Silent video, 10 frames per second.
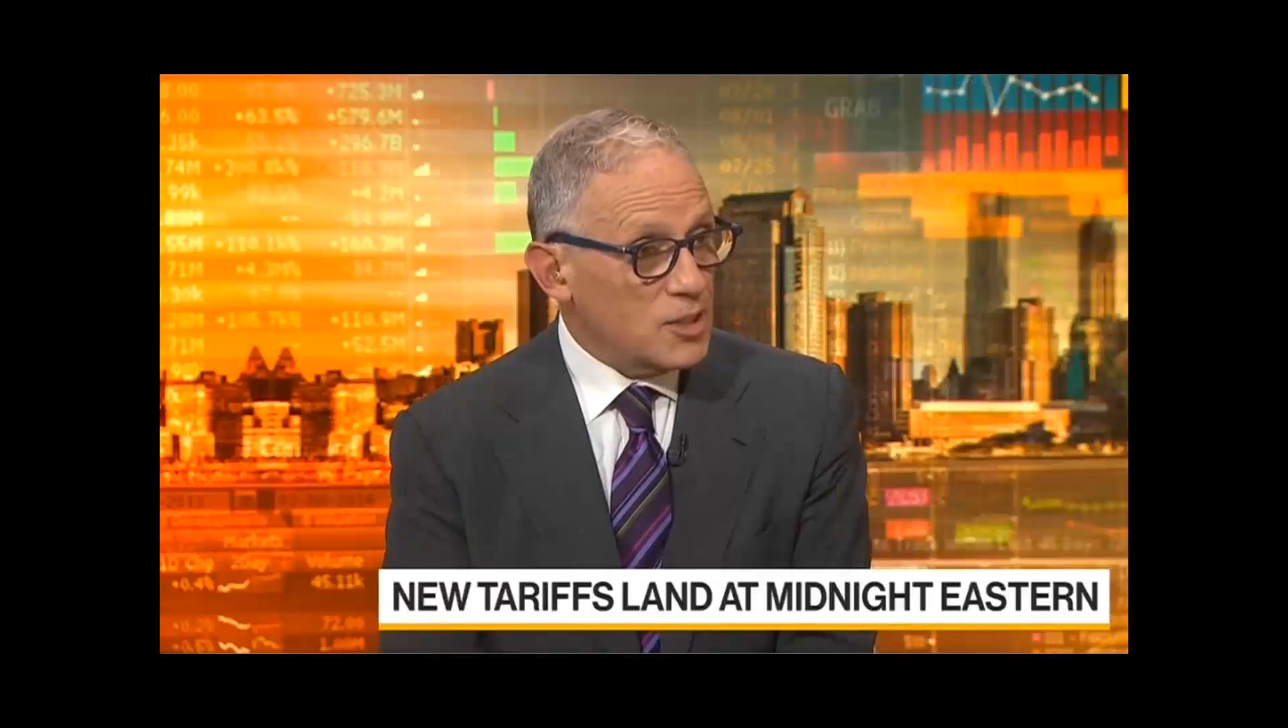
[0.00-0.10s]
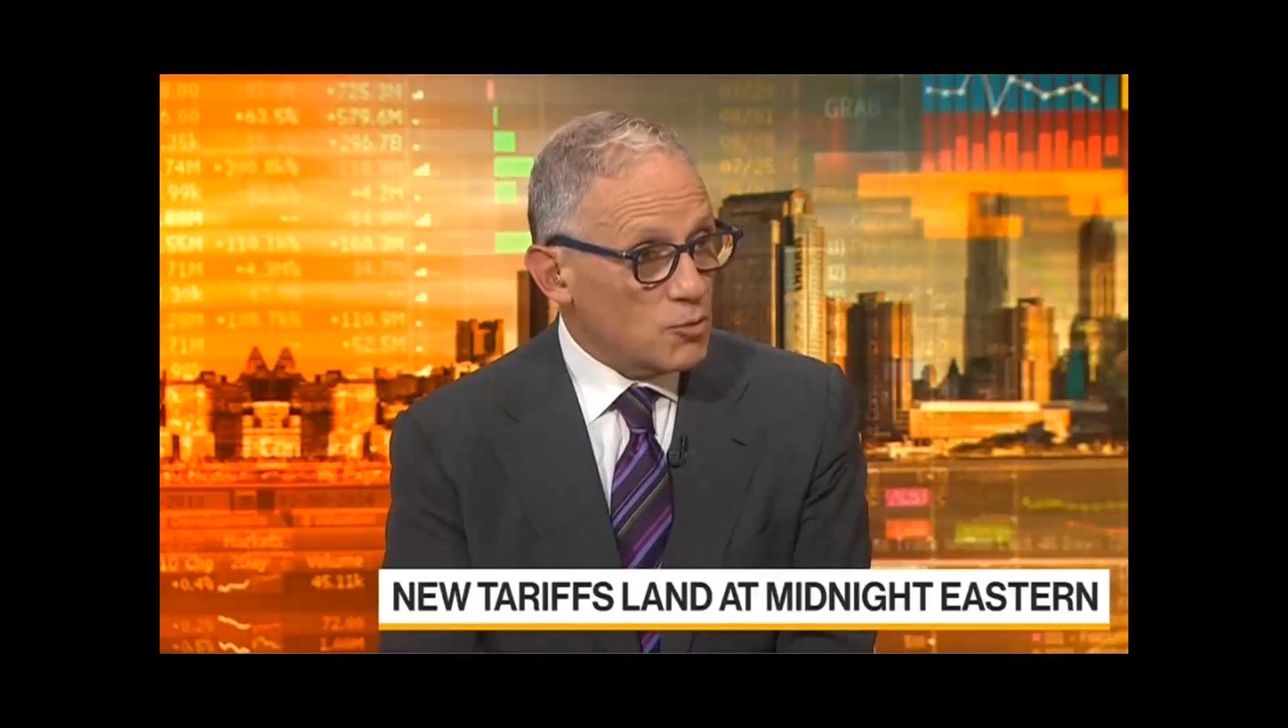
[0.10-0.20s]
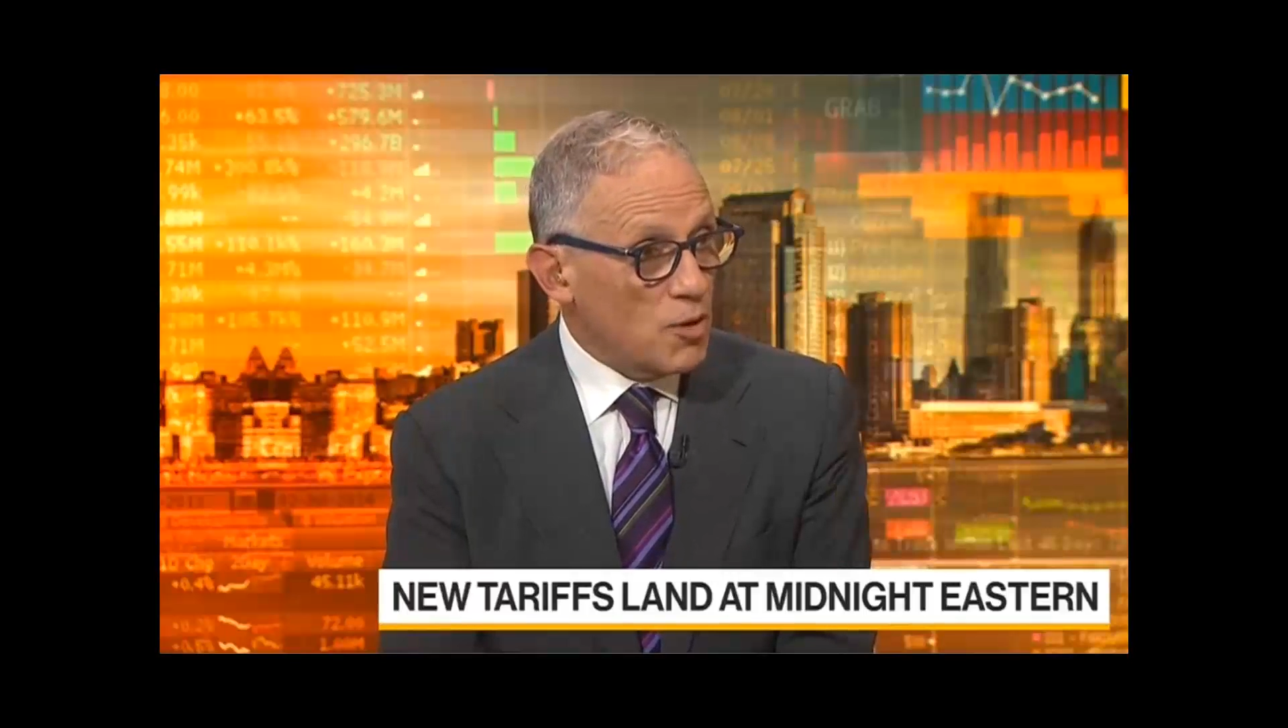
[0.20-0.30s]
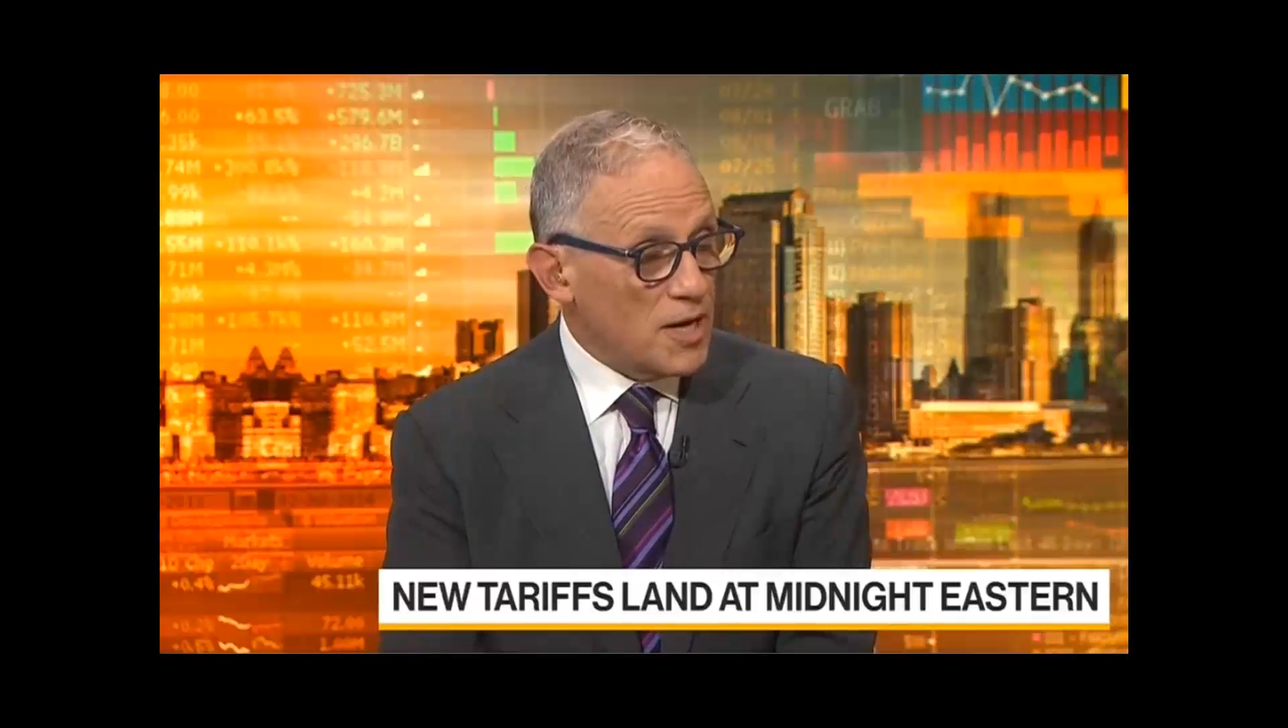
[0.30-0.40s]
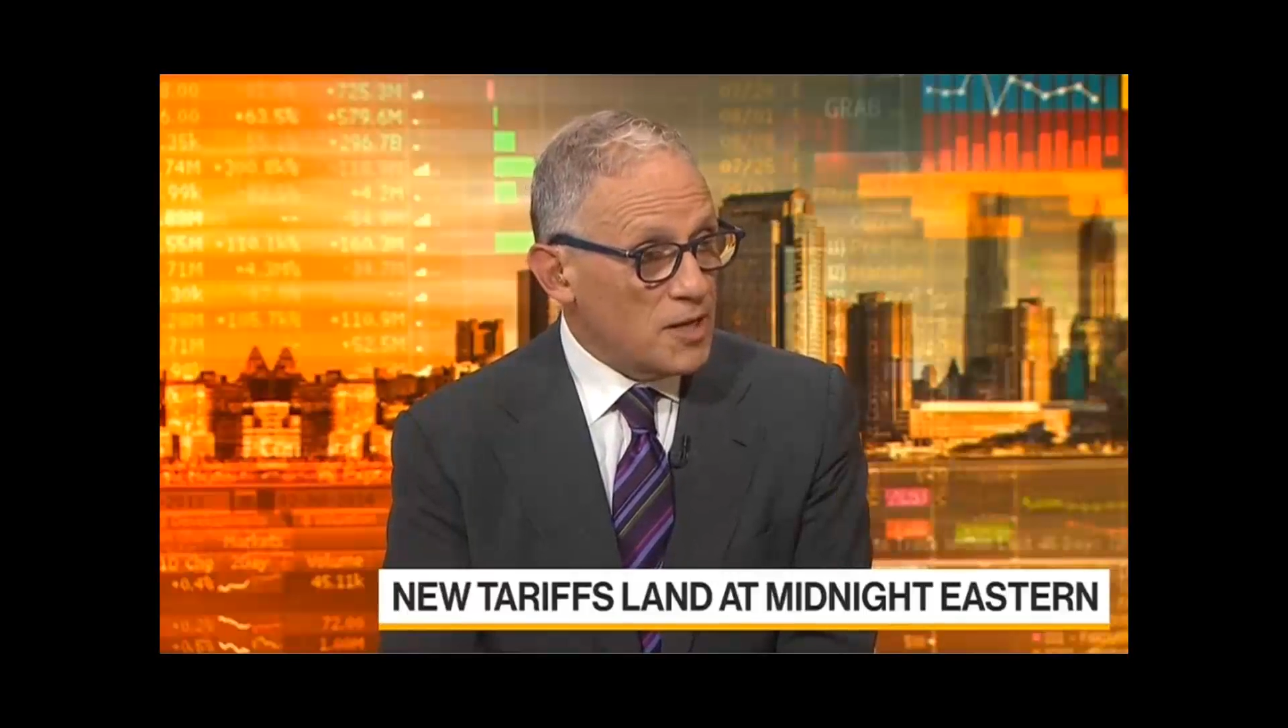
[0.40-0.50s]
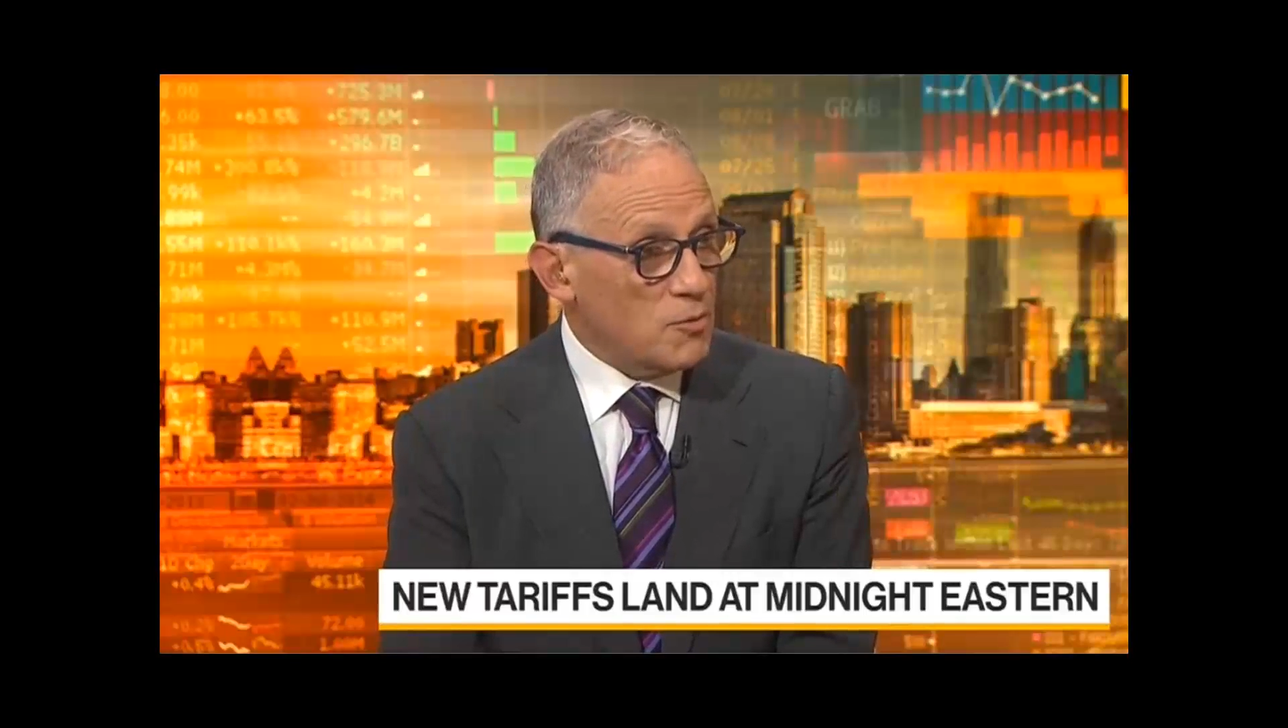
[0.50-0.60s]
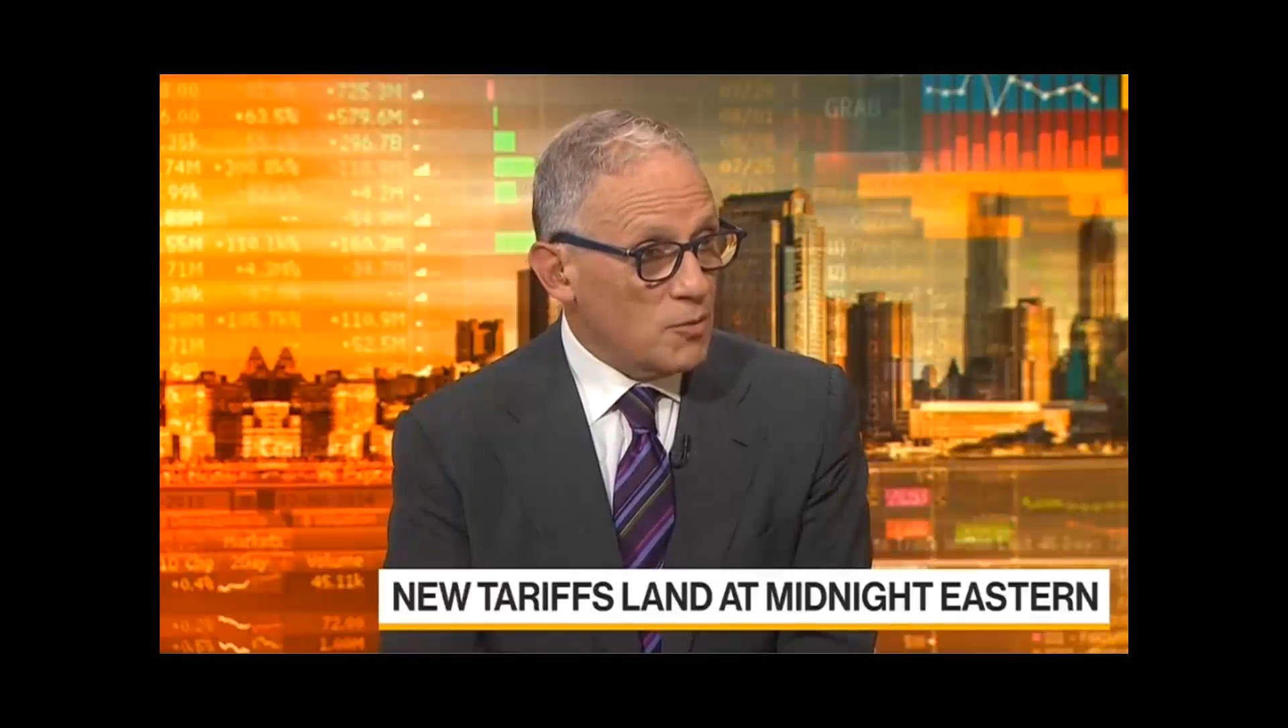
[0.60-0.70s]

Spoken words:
is riding